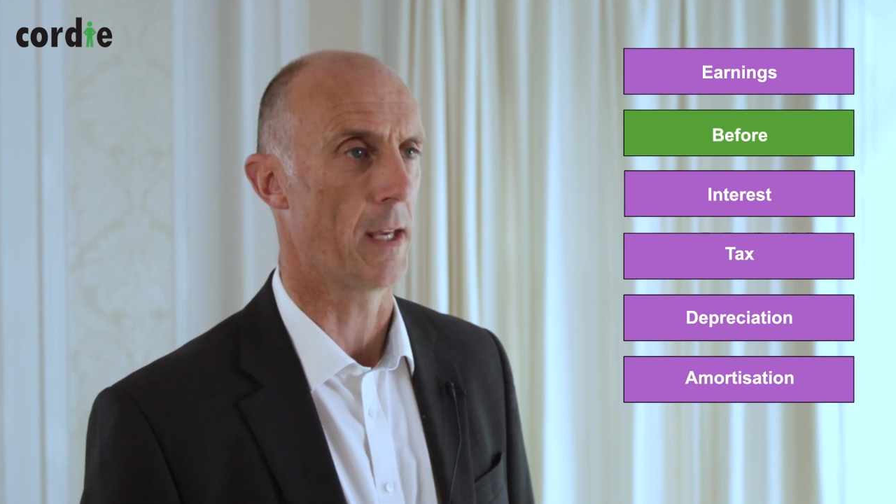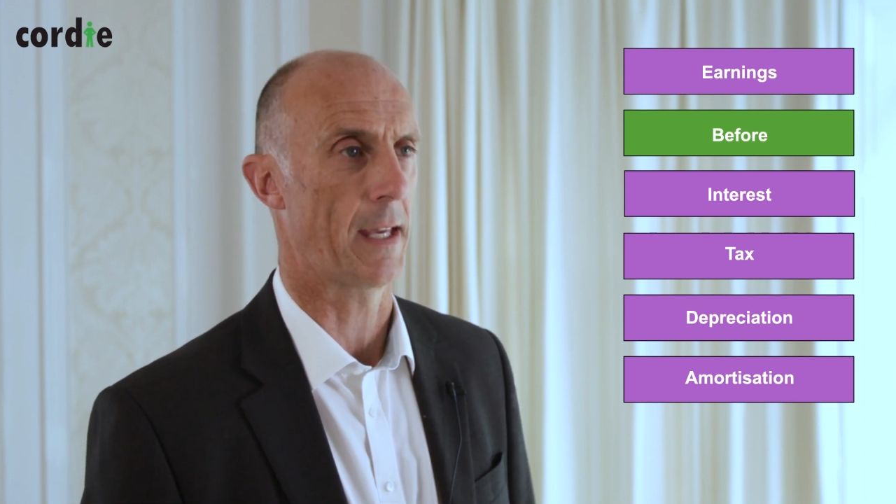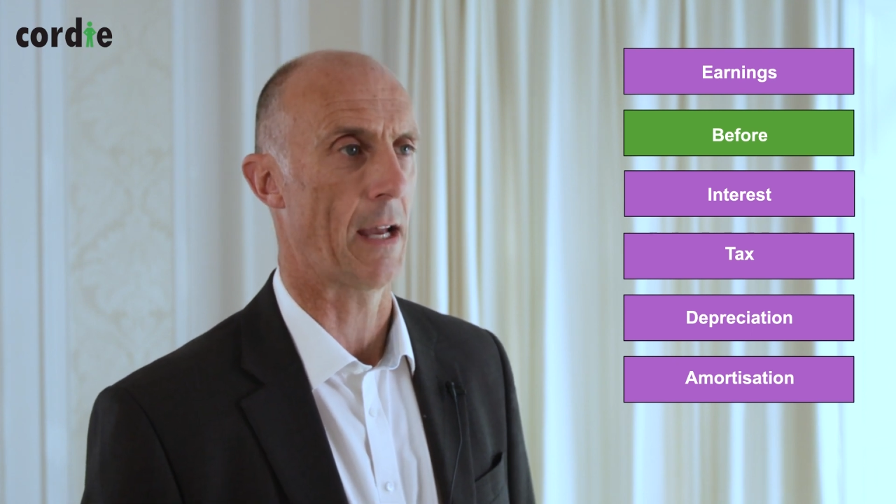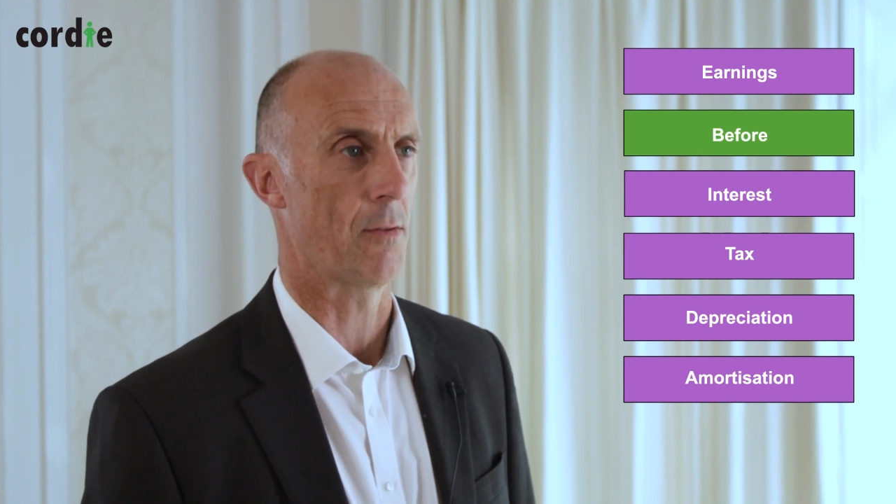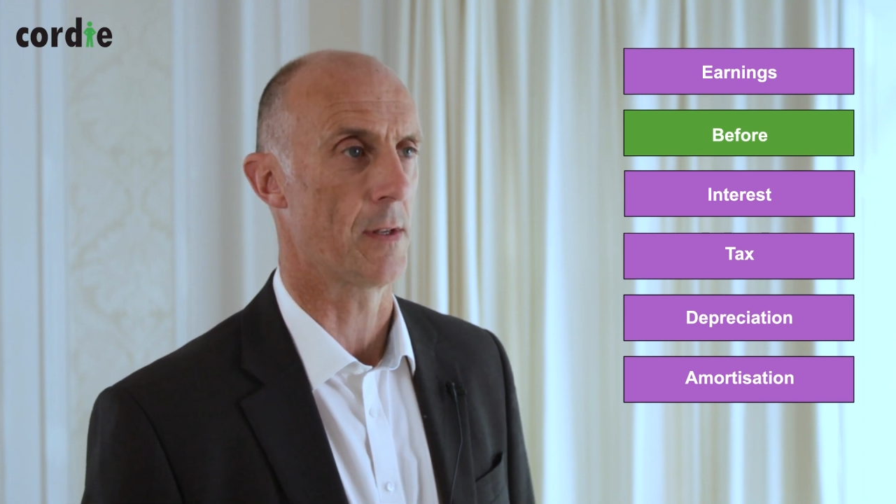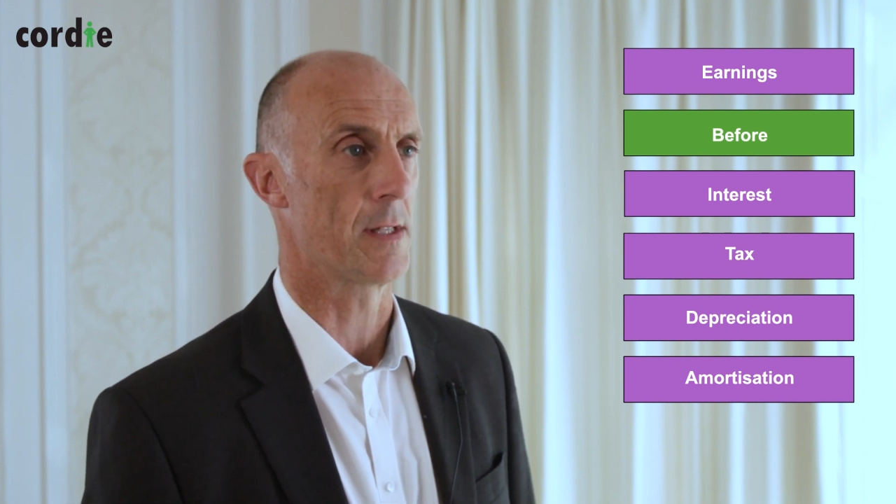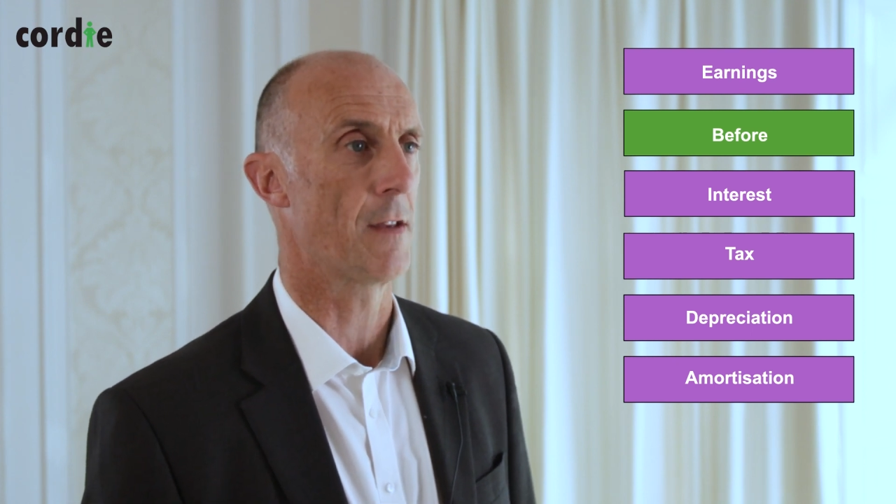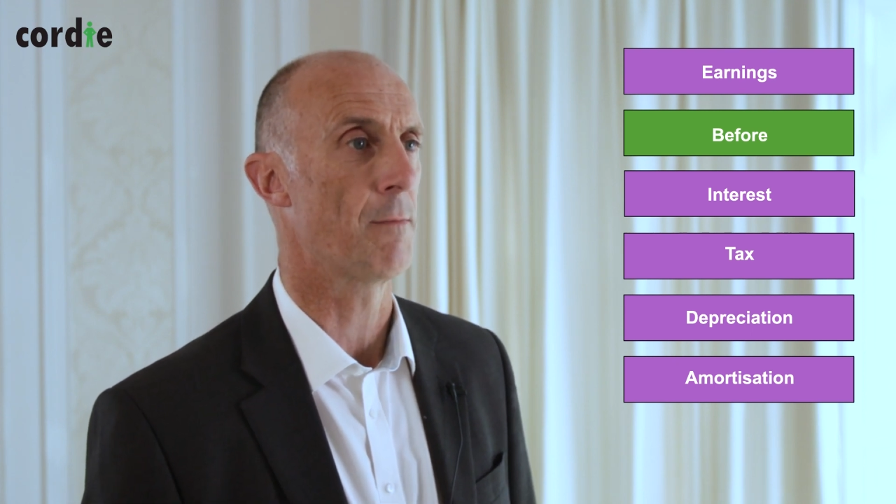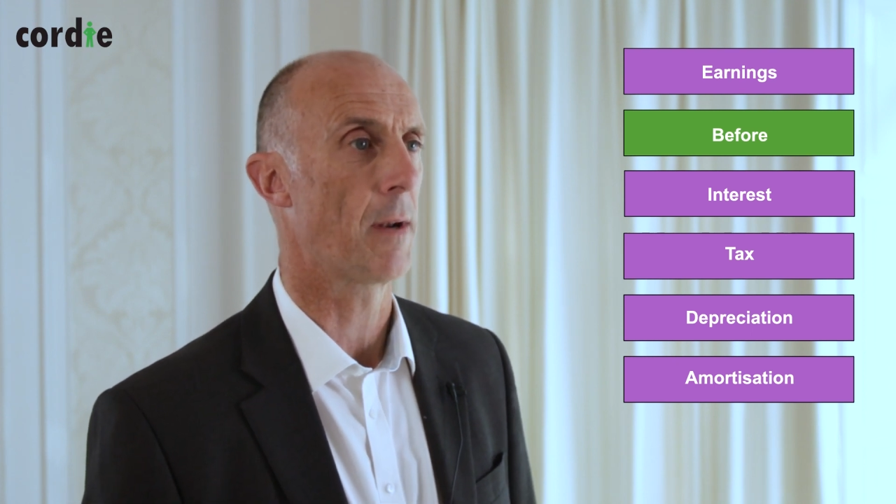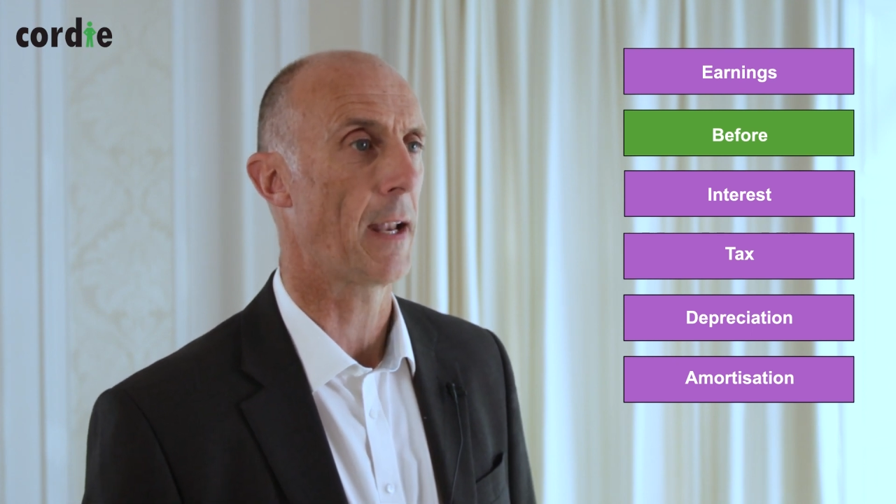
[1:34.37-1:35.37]
accountants
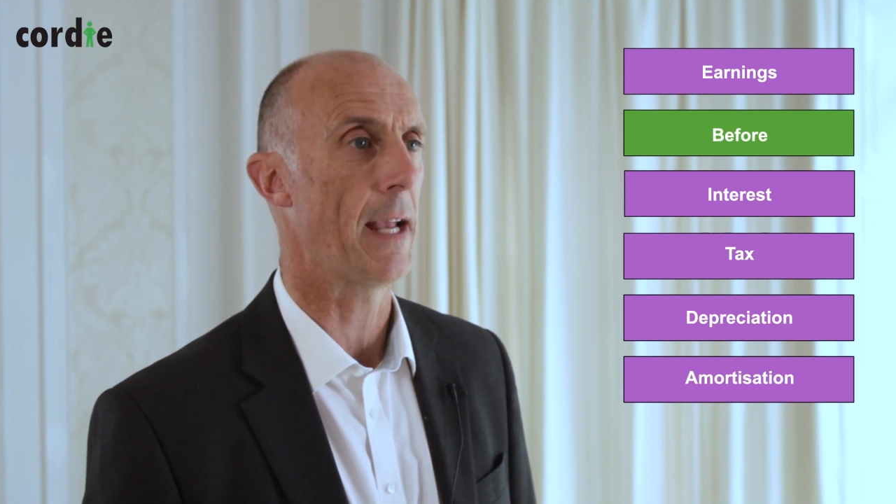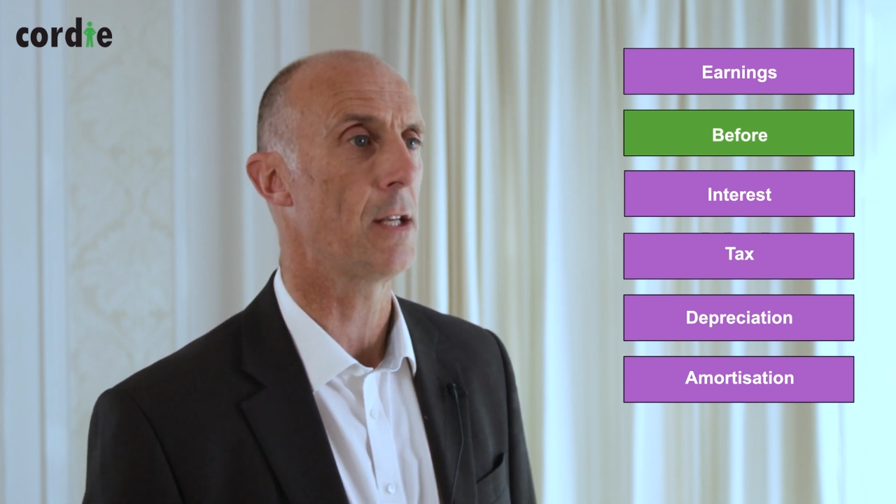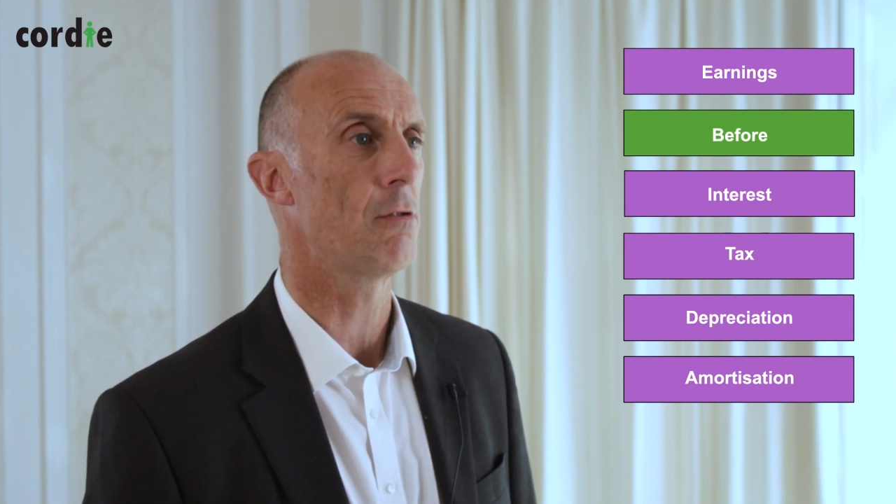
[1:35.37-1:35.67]
have played